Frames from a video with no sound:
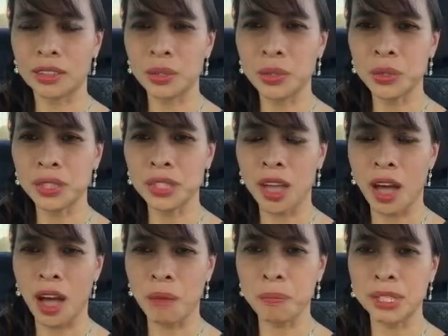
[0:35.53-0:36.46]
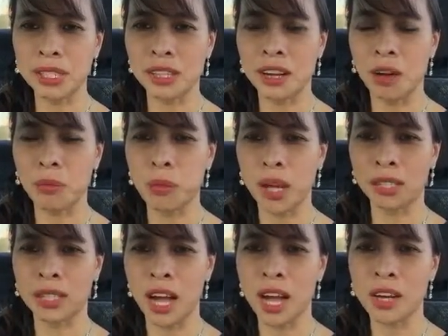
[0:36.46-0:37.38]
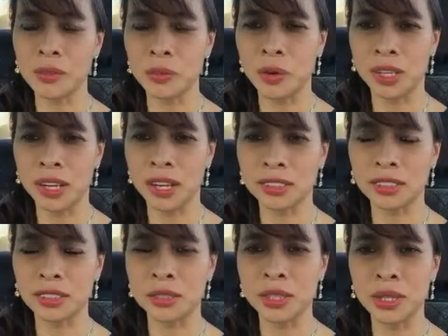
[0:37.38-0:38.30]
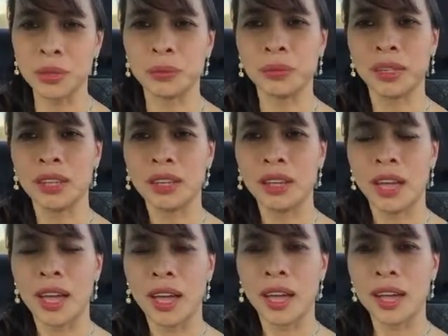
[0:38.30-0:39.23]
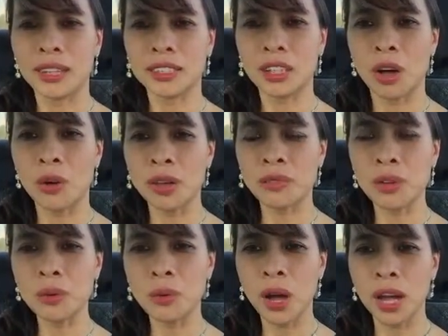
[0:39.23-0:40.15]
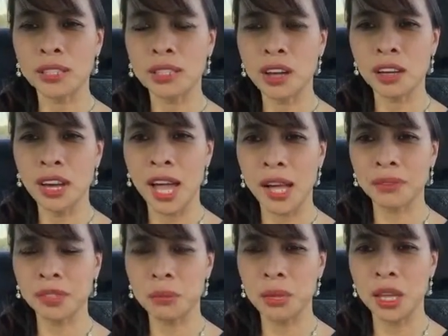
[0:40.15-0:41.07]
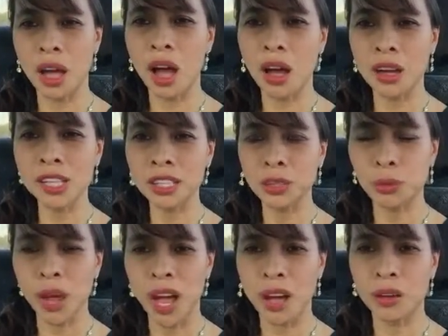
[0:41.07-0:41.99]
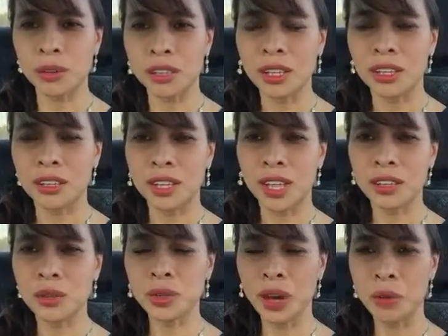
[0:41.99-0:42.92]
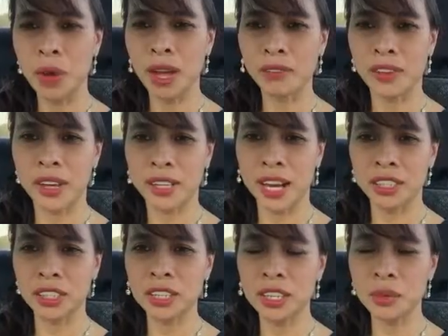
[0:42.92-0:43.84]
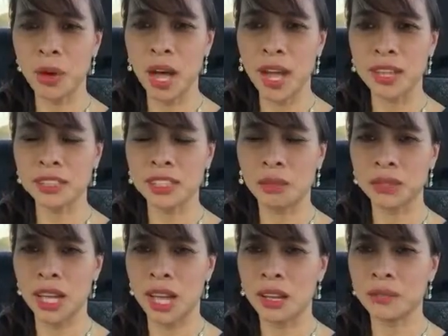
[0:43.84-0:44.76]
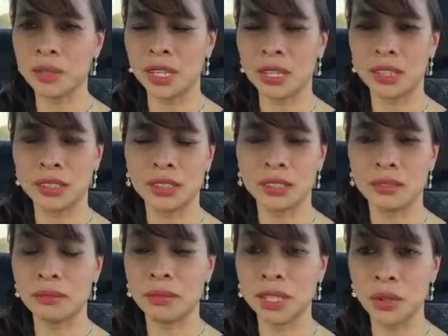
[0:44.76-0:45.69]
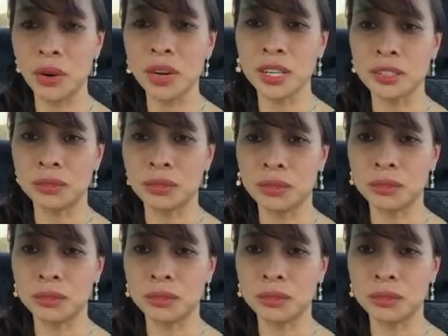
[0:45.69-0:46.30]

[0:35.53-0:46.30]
doing the opposite of what God wants us to do. And so if you want your life to be all is well, then you know what? Financially wise, sometimes it's the